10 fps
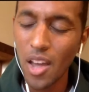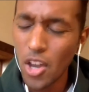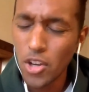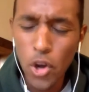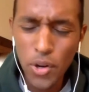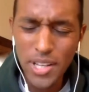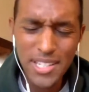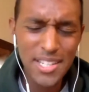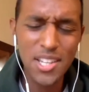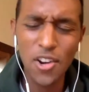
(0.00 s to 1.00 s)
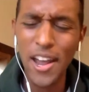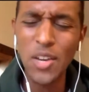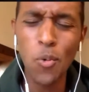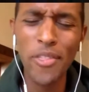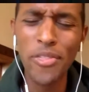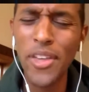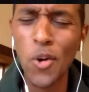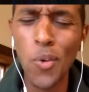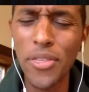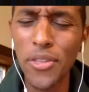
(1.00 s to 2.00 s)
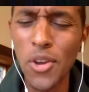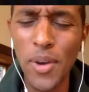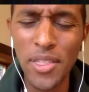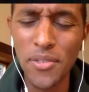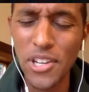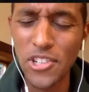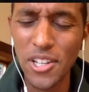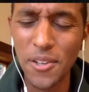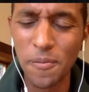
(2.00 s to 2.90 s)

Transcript: Notice, is there anyone there with you in the vision?